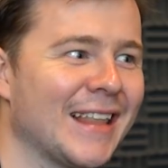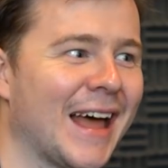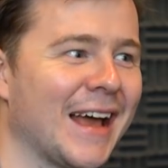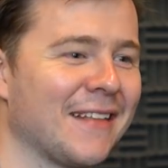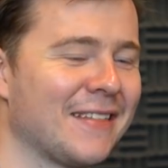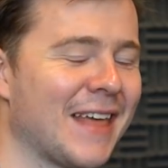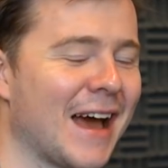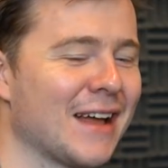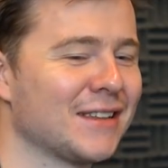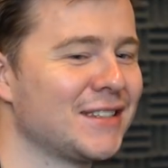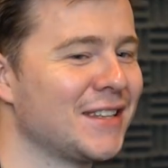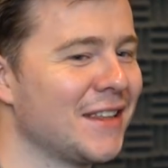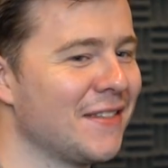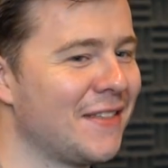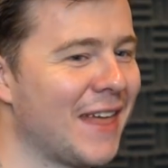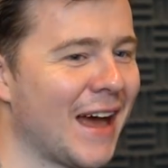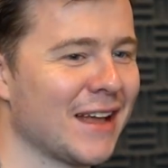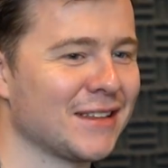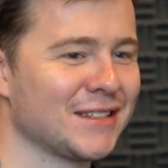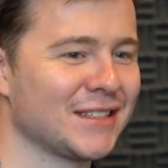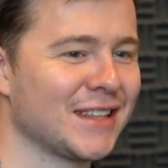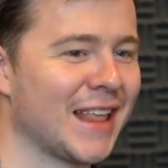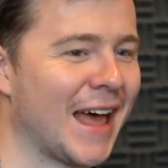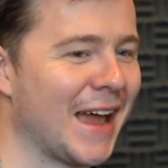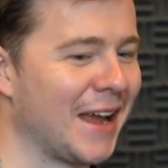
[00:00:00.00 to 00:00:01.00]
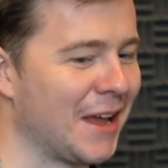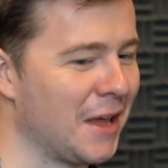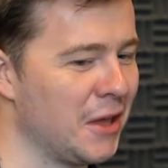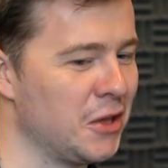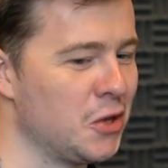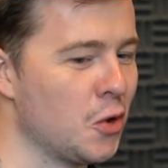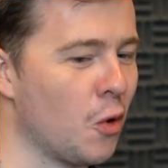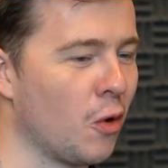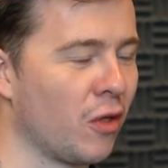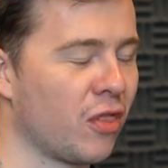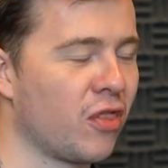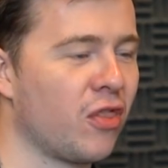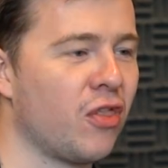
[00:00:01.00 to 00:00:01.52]
Like that's like
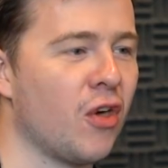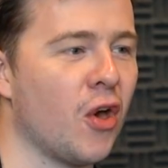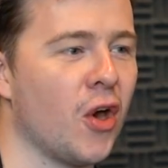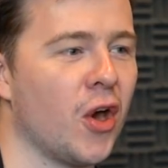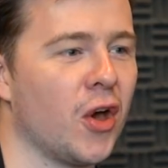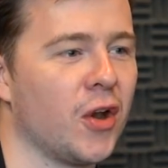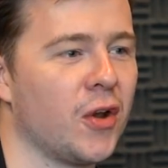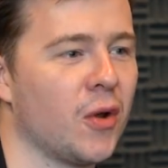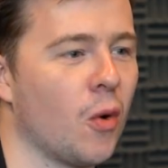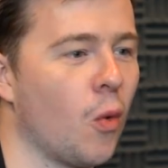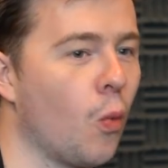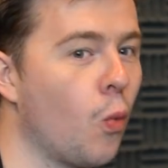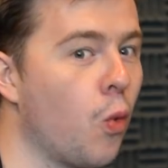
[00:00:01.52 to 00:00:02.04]
your third